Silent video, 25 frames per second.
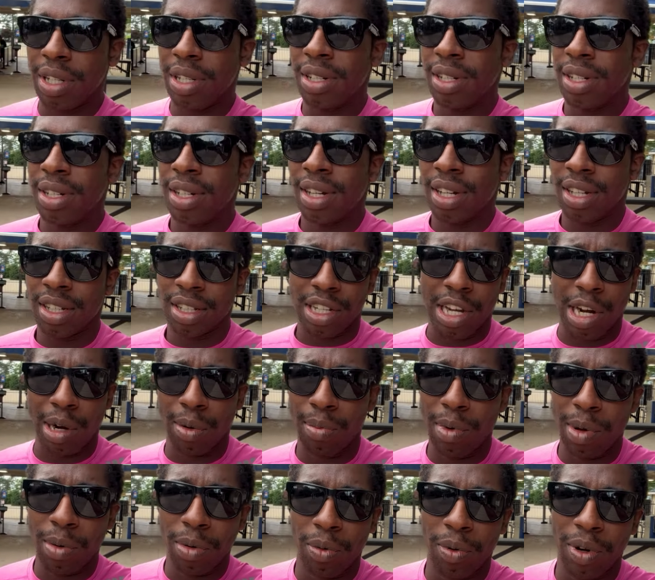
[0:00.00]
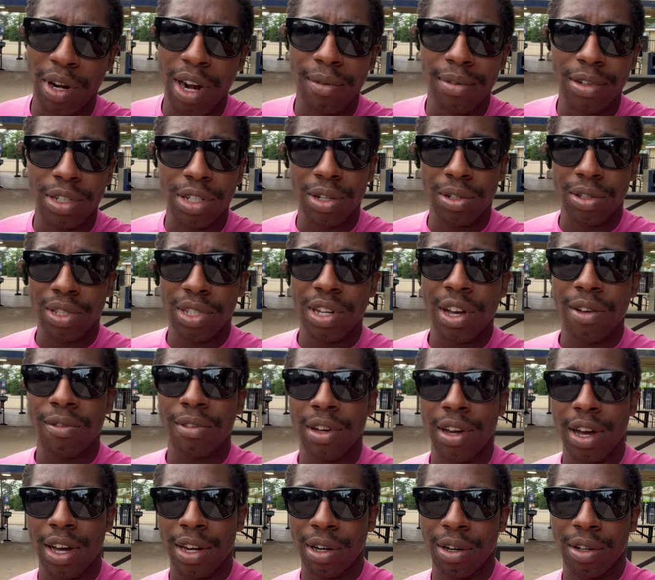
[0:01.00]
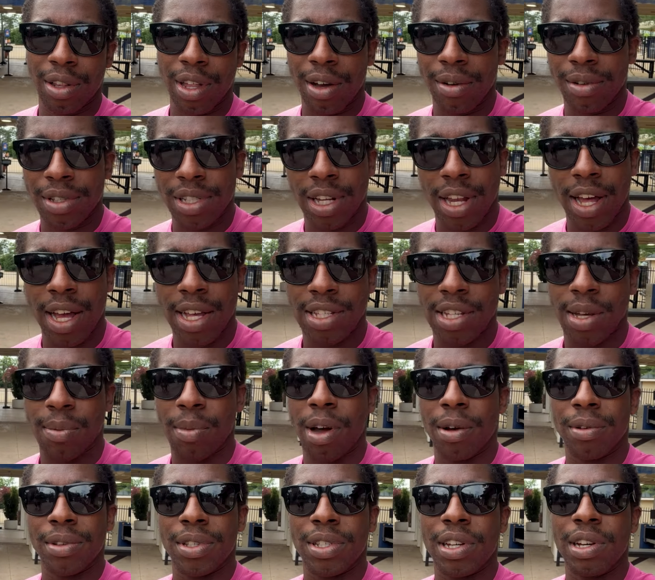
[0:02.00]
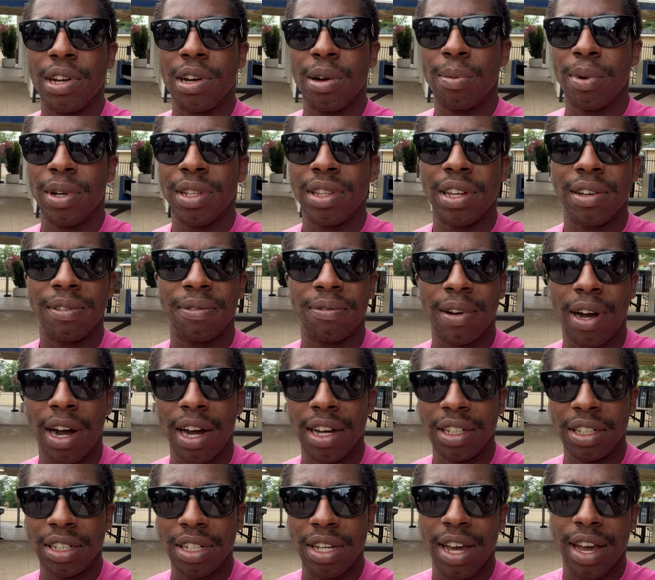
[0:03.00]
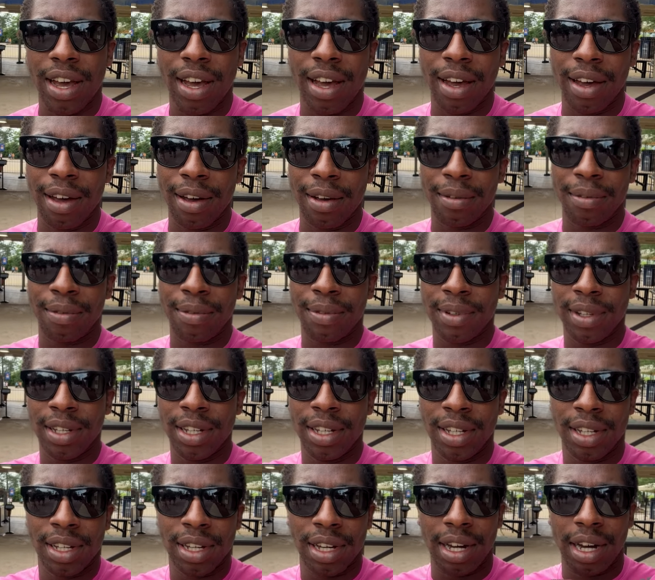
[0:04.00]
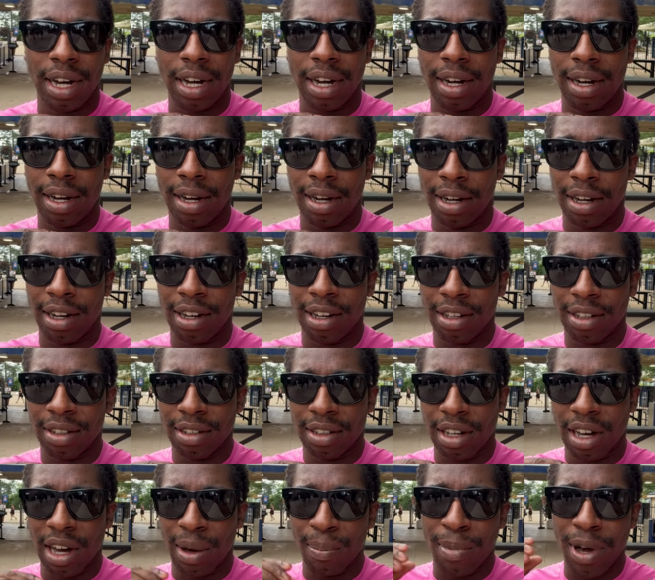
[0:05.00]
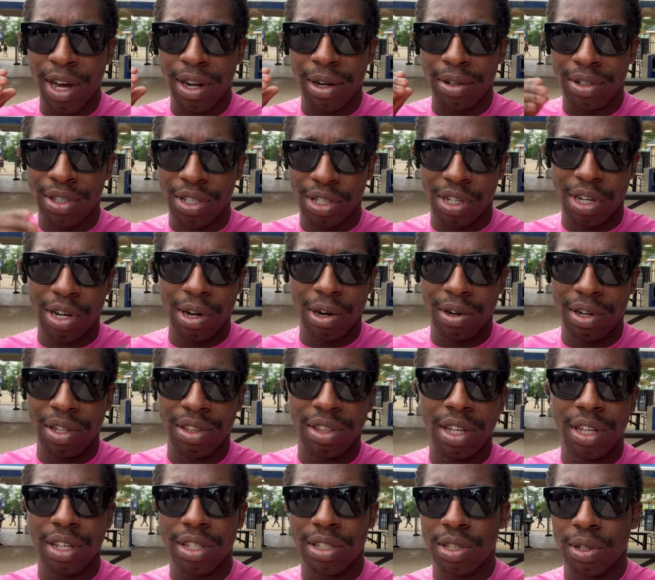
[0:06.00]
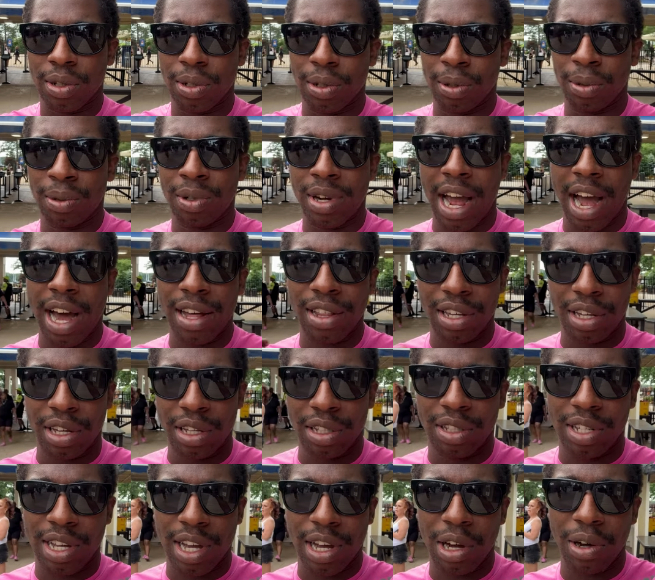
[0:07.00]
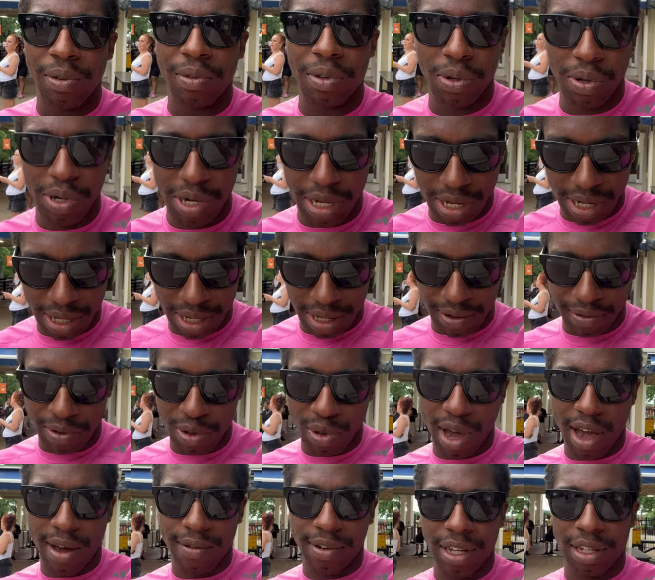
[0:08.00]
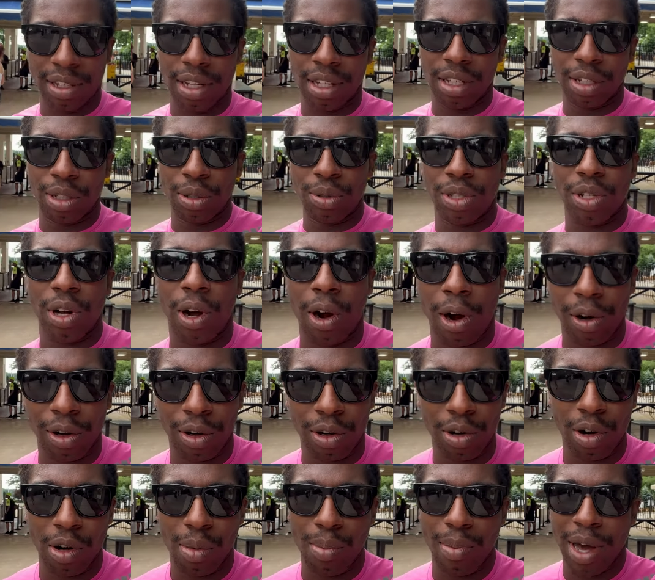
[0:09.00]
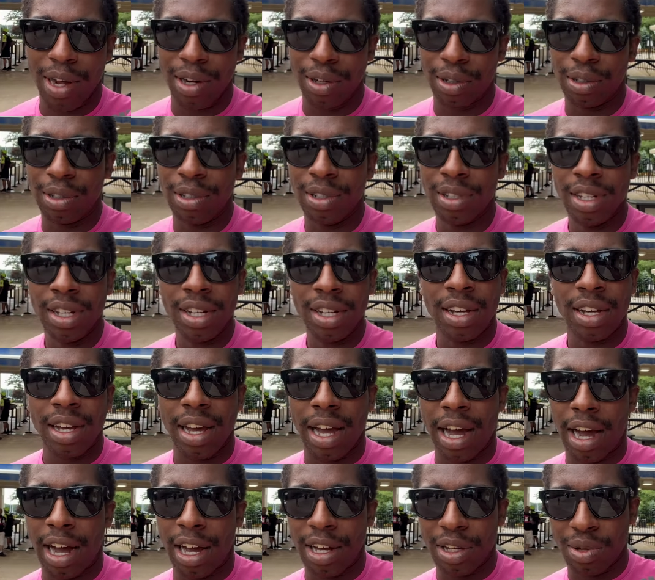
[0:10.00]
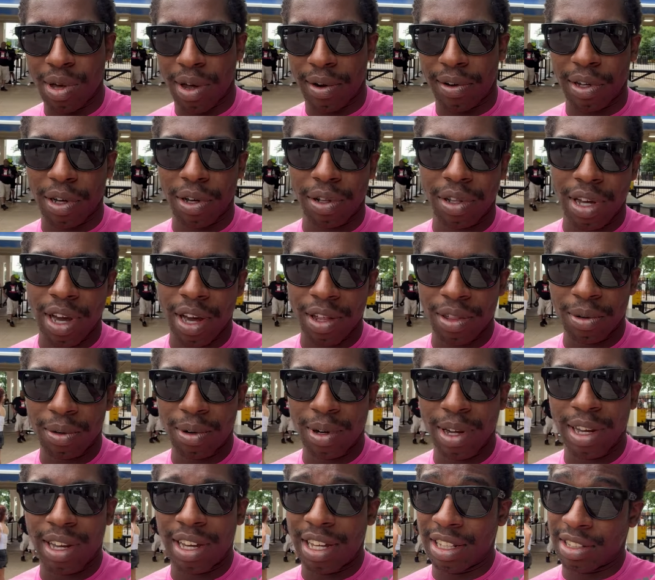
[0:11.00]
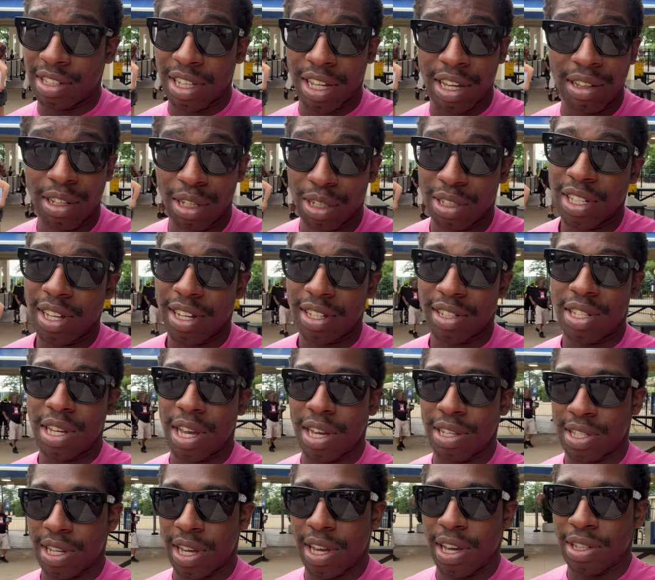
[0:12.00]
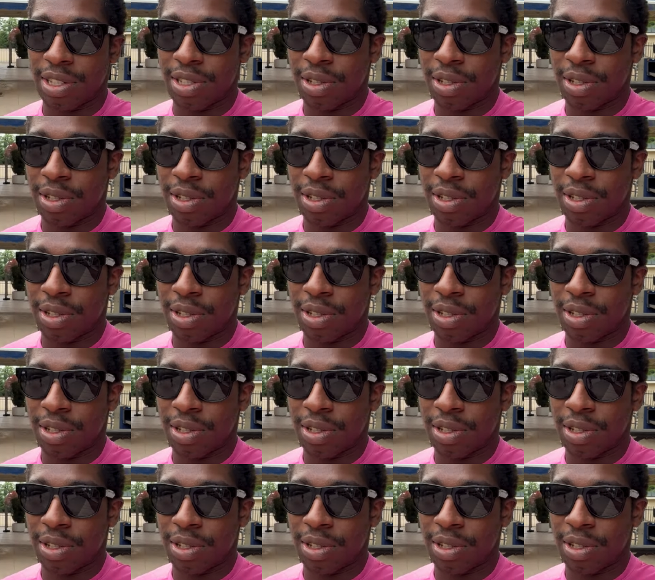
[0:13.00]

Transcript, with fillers: Can't remember. Whenever Jersey Devil got here, that was the last time I was here. But they finally have uh, a better security thing. So now they can tell if you need if you have like a loose article or metal, uh, you got to go the other way. It's, it looks like TSA.